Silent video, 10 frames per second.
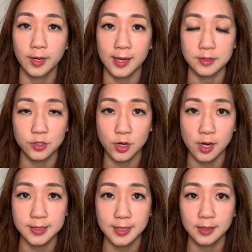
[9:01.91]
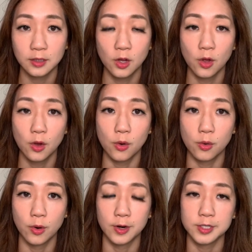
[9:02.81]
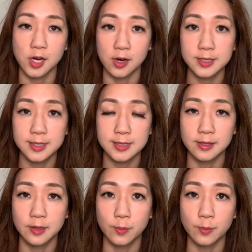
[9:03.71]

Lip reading: cancer causing or toxins in the